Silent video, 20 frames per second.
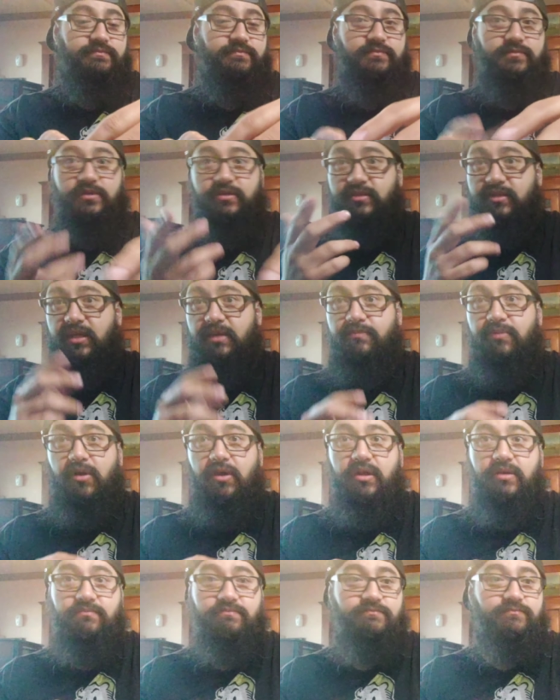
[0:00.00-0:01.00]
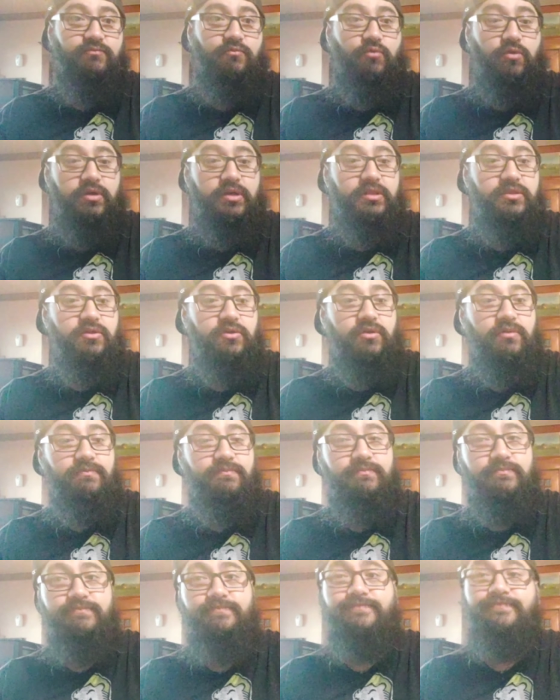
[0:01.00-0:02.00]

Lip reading: let's keep on working through them.